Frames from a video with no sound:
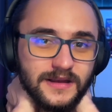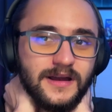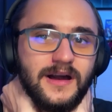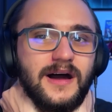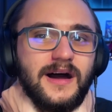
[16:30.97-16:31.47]

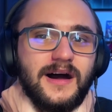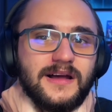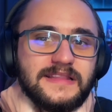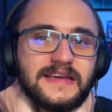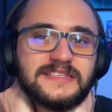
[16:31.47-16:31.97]

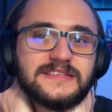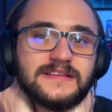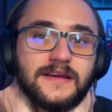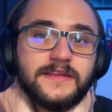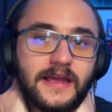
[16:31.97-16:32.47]
They're
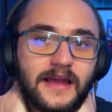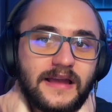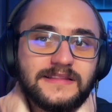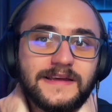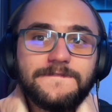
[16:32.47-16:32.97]

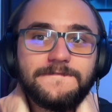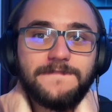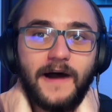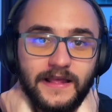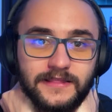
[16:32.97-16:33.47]

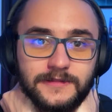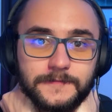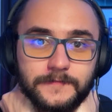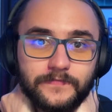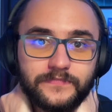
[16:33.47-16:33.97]
fun
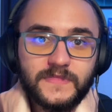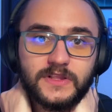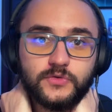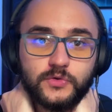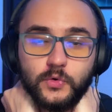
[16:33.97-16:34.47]

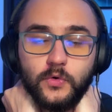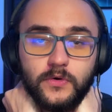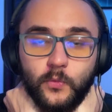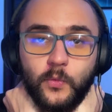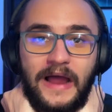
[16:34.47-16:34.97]
to
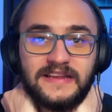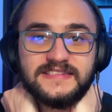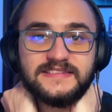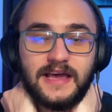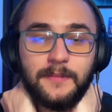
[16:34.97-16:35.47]
do
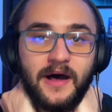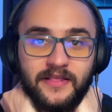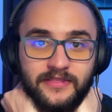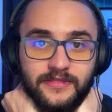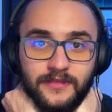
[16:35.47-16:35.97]
once a
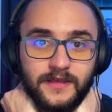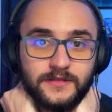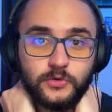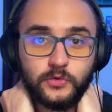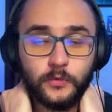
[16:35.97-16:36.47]
month.
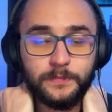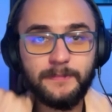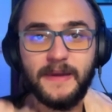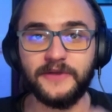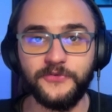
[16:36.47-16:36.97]
To
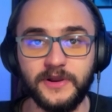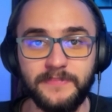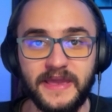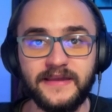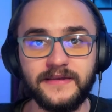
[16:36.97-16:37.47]
prepare for a
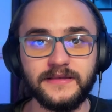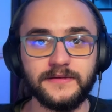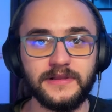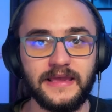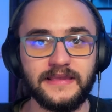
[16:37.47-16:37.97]
big,
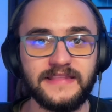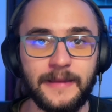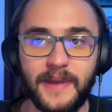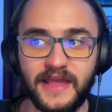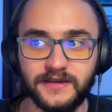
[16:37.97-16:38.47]
like,
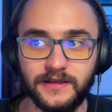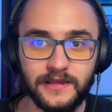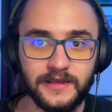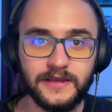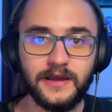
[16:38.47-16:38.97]
Den
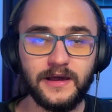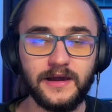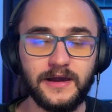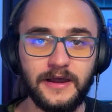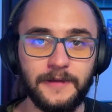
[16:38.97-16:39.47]
battle.
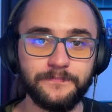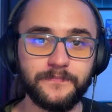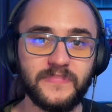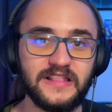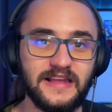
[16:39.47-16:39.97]

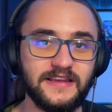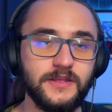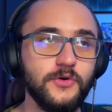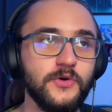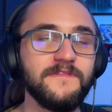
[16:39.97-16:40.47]
Like,
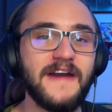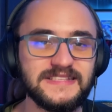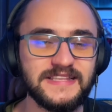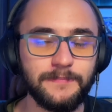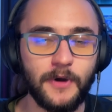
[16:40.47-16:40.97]
you
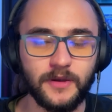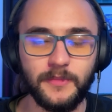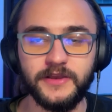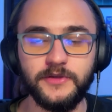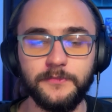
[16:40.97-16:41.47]
invest in a
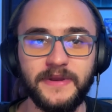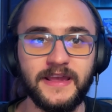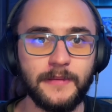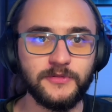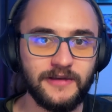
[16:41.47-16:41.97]
Pokemon, you bring
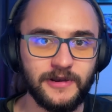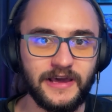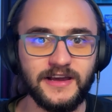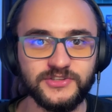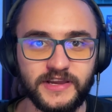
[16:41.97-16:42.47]
them up to level
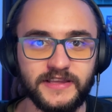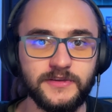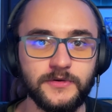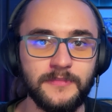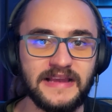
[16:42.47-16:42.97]
100,
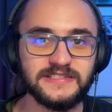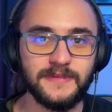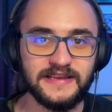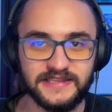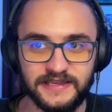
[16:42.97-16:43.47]
you
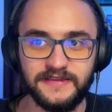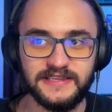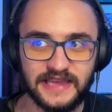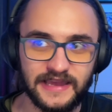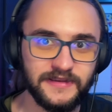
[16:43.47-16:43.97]
maximize
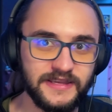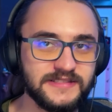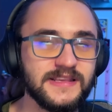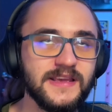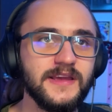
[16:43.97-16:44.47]
EVs,
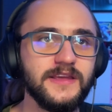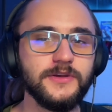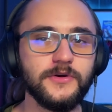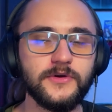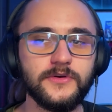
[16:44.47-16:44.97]
IVs...
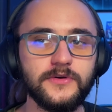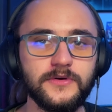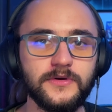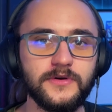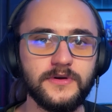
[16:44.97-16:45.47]

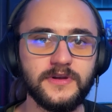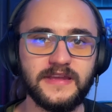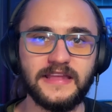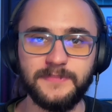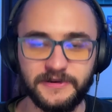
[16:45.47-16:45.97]
You
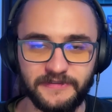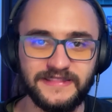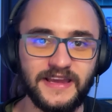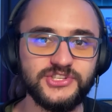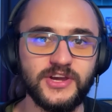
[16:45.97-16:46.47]
get the perfect
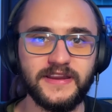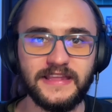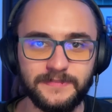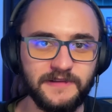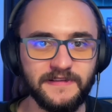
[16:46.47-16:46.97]
nature, get
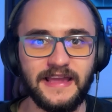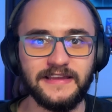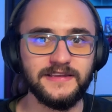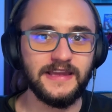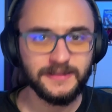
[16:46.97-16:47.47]
the perfect
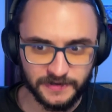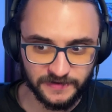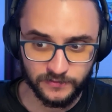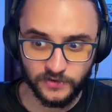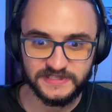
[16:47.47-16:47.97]
item, get the
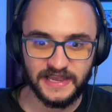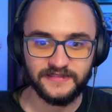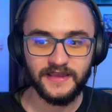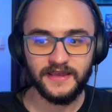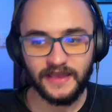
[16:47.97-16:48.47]
perfect
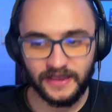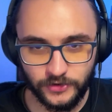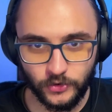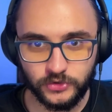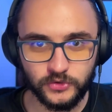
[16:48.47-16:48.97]
moveset.
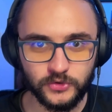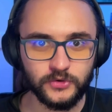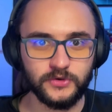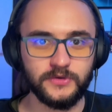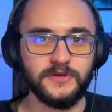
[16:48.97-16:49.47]
You
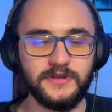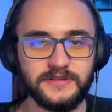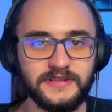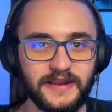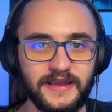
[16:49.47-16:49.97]
do
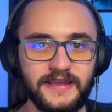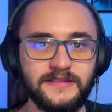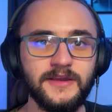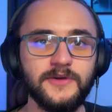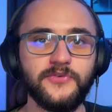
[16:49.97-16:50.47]
the
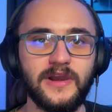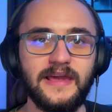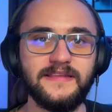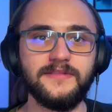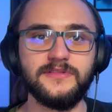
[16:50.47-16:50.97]
raid for
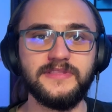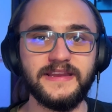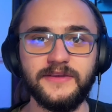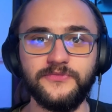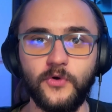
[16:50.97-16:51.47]
like
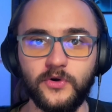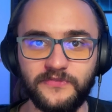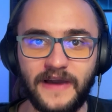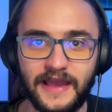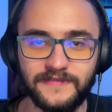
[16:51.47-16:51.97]
3, 4,
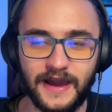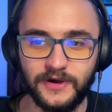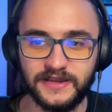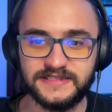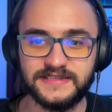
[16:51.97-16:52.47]
5
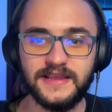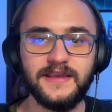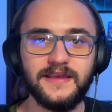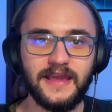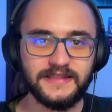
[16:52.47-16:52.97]
hours,
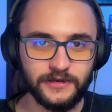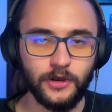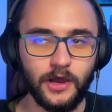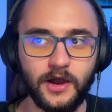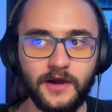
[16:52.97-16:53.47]
and then you
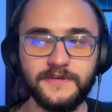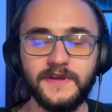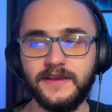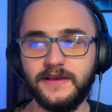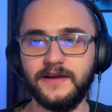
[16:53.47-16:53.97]
log off.
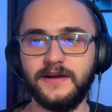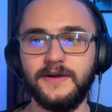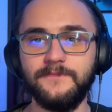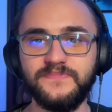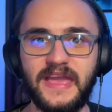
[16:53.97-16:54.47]

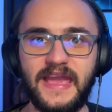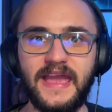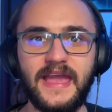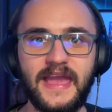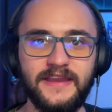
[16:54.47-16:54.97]
And
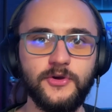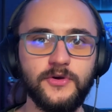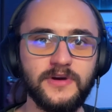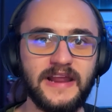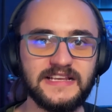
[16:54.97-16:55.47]

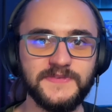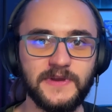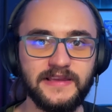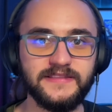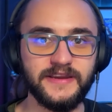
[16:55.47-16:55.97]
you rest for
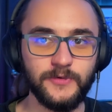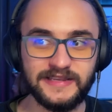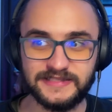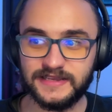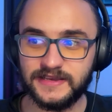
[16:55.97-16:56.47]
like 3
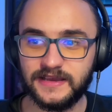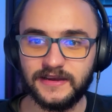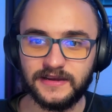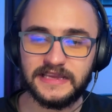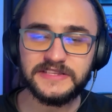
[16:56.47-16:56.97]
weeks.
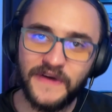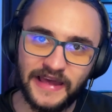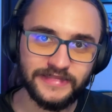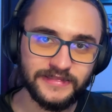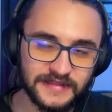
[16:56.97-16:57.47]
It's
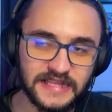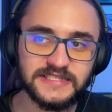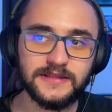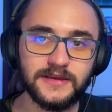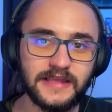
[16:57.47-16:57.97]
fun.
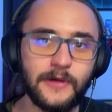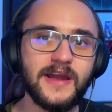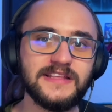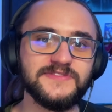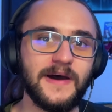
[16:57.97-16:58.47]
That
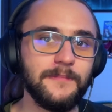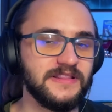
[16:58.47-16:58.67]
way it's fun.